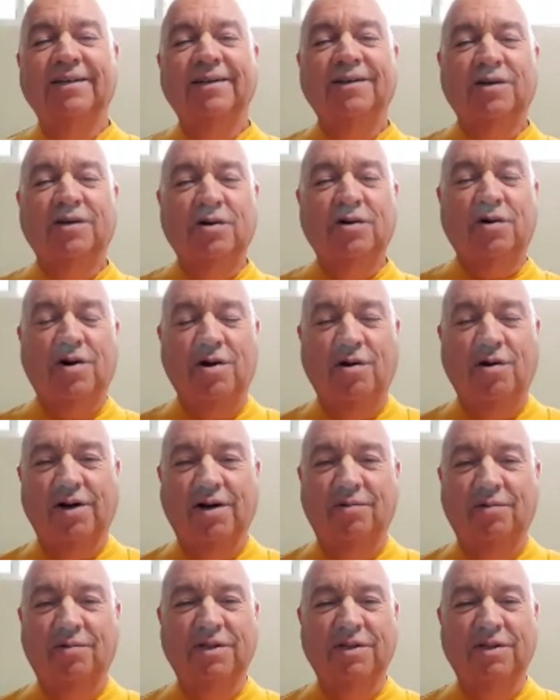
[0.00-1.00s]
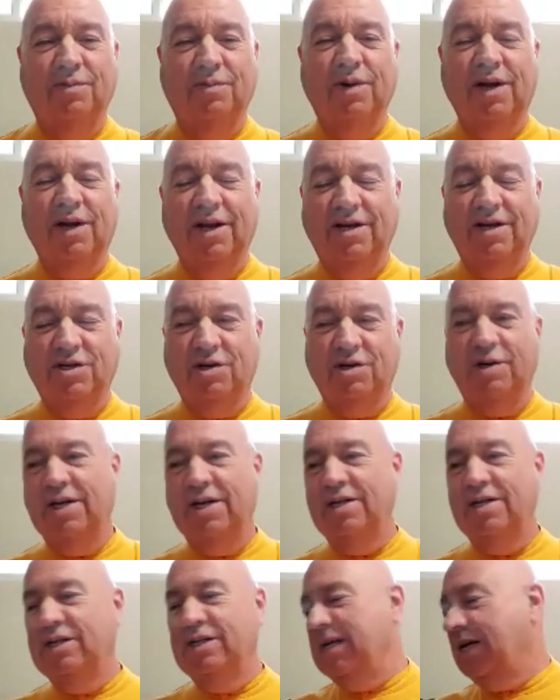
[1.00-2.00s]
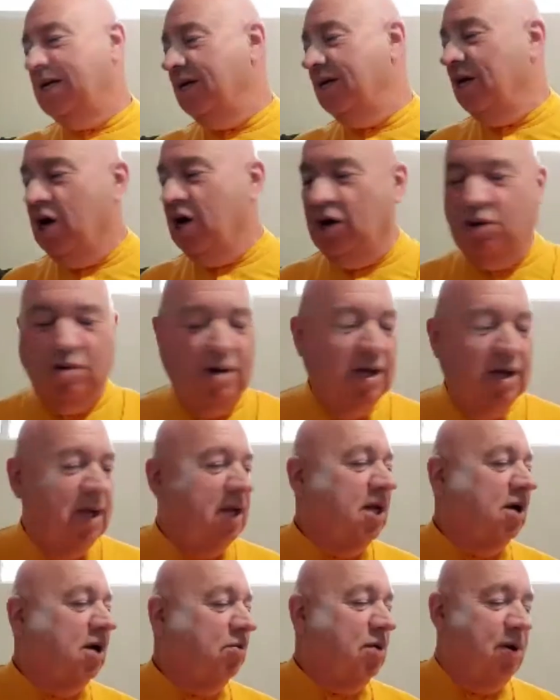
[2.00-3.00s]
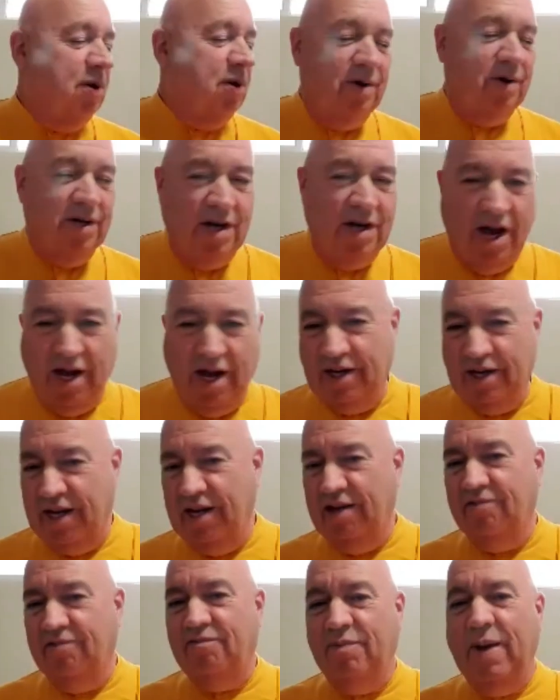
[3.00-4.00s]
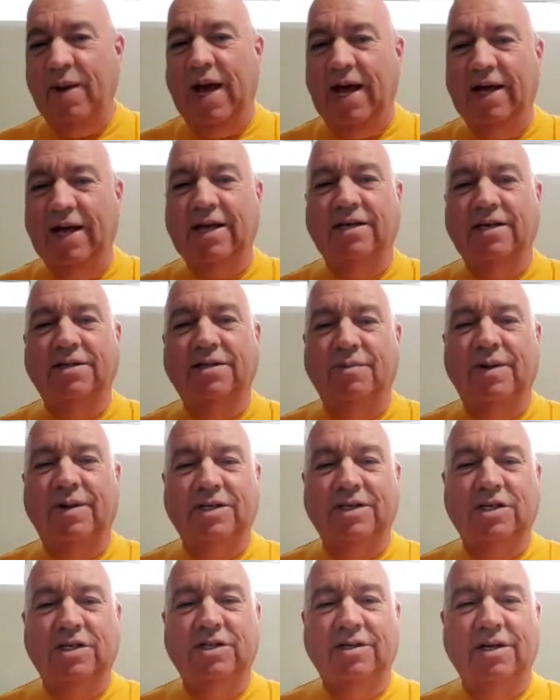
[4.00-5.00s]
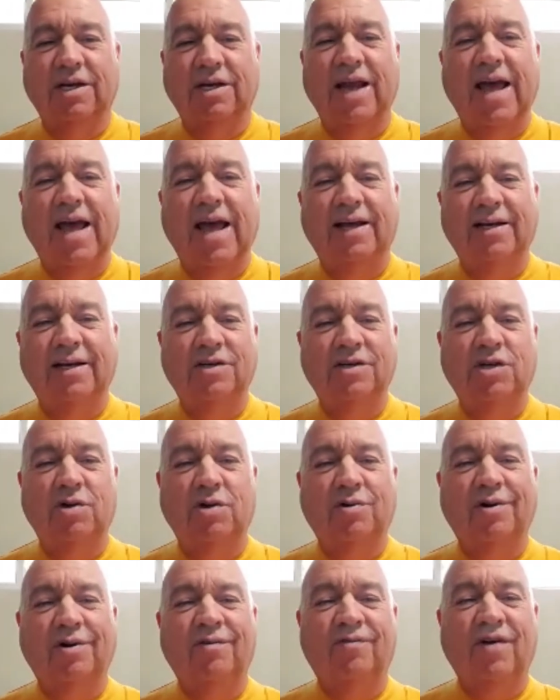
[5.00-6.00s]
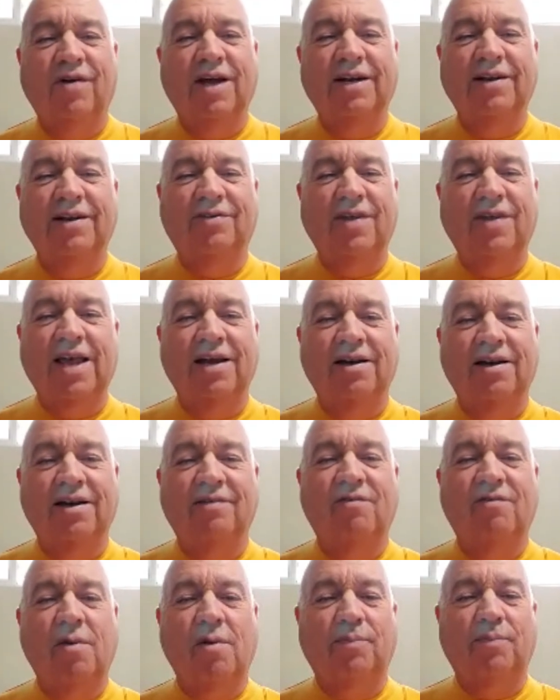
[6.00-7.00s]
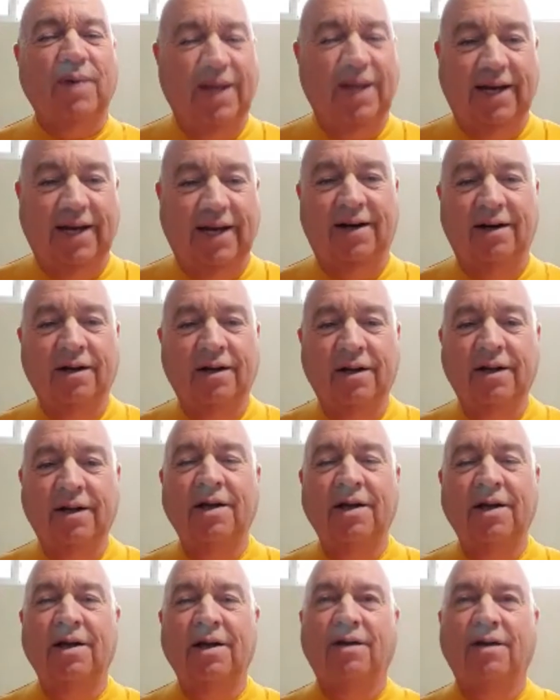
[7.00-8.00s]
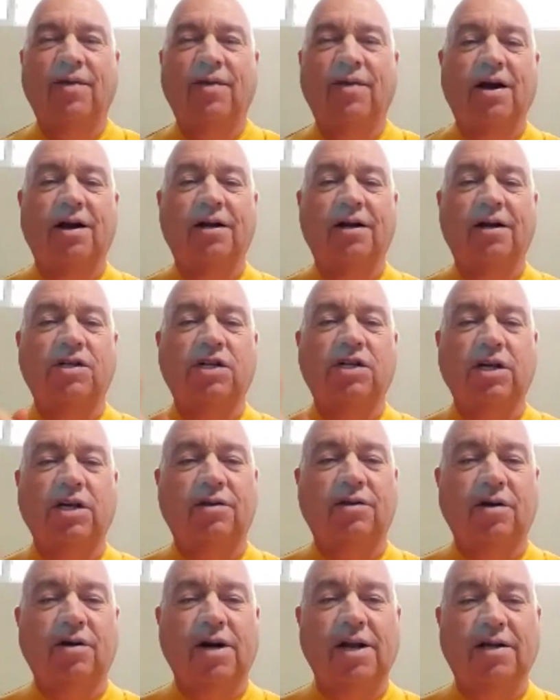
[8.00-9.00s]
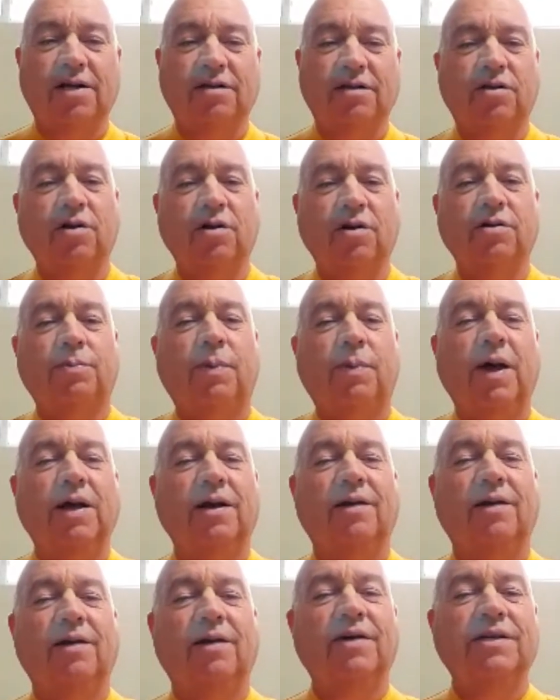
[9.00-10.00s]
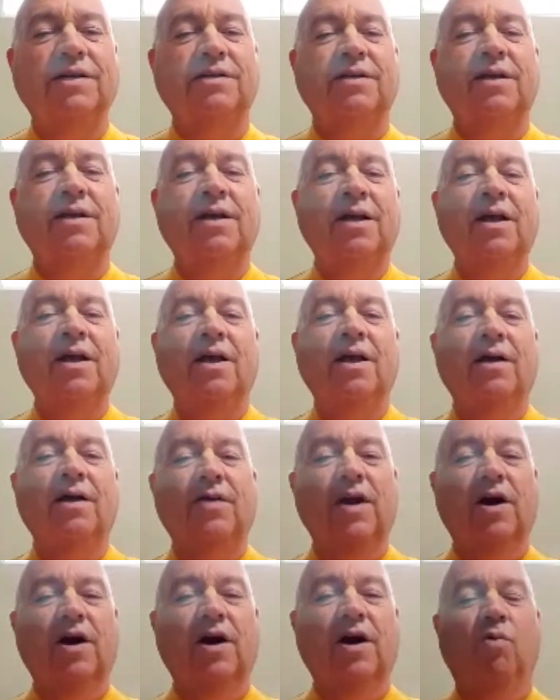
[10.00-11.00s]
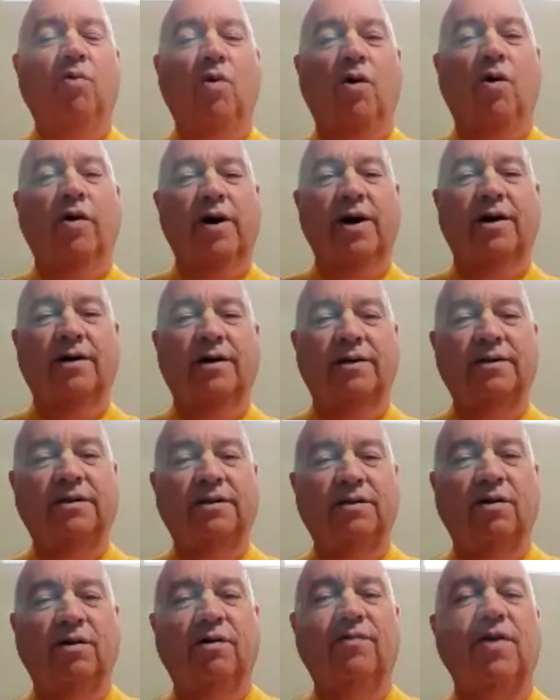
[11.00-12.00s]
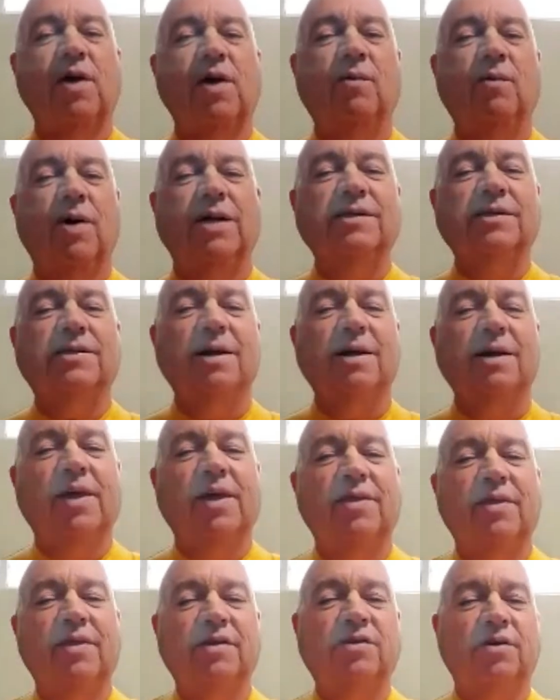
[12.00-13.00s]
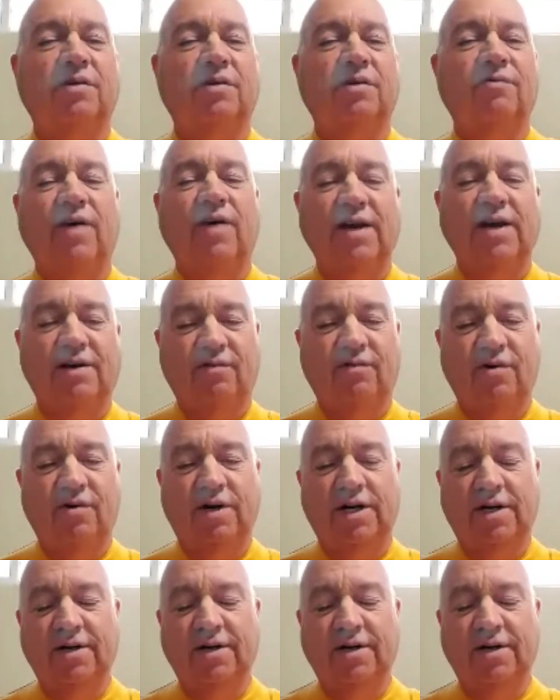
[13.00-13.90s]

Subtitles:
Duryodhana was belligerent. He said, no, we will not give back as much land as you can find at the end of a pin. They are Kshatriyas, those Pandavas, they are warriors. So if they want something, they should fight for it.